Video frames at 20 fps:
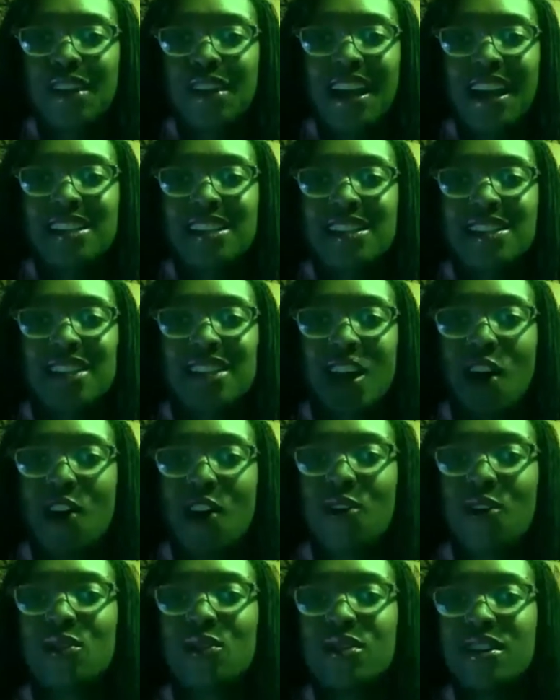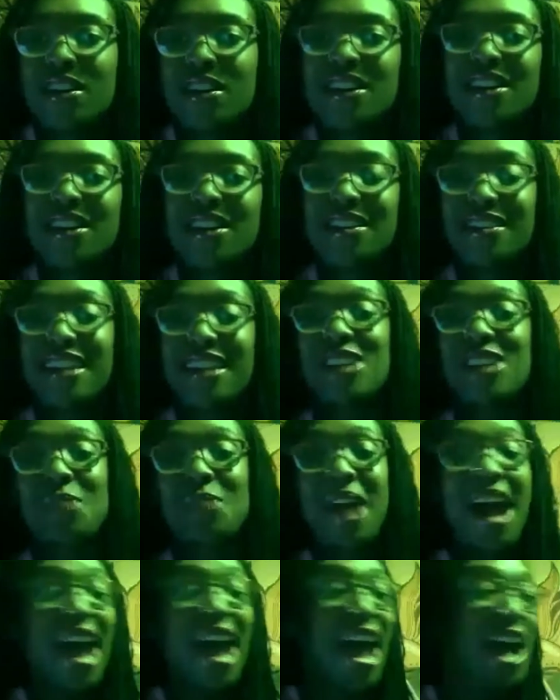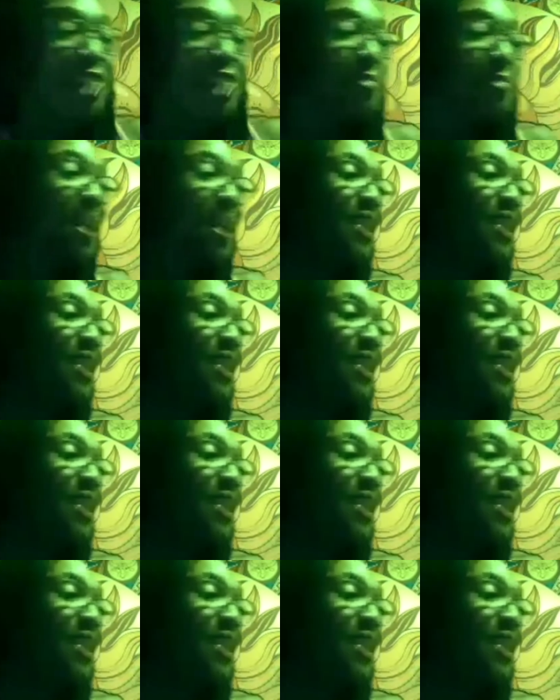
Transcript: and so that's what I have for my